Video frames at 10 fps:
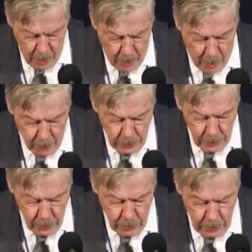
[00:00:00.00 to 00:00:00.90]
All the
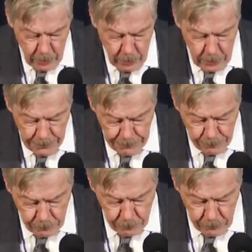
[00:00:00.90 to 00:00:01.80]
studios
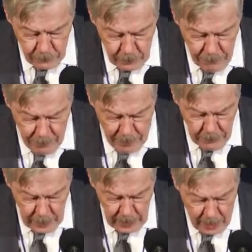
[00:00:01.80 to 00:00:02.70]

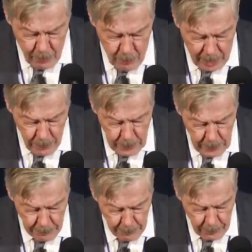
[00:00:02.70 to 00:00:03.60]
found this rather
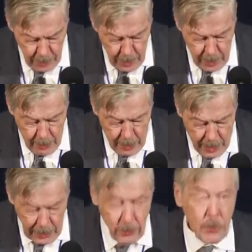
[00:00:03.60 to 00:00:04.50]
simple.
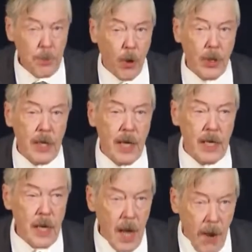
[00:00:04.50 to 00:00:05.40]
Poland had
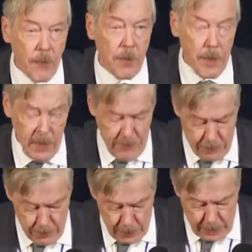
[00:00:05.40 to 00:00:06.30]
never been of
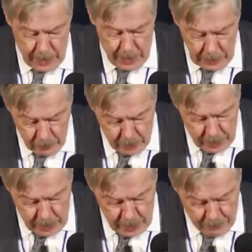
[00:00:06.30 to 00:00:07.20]
interest in Hollywood,
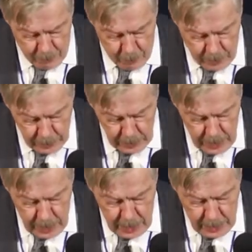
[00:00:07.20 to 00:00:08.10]
and it never was.
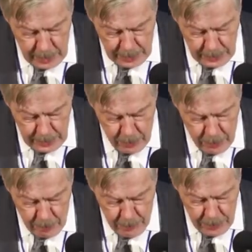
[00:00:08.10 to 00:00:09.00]
In
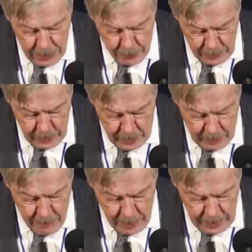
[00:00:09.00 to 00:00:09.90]

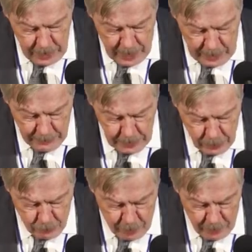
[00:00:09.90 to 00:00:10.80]
1939, many Hollywood
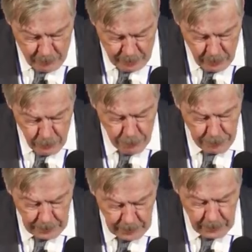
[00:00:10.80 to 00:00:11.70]
screenwriters were
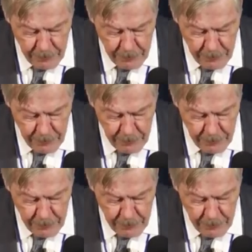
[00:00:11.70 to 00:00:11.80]
politically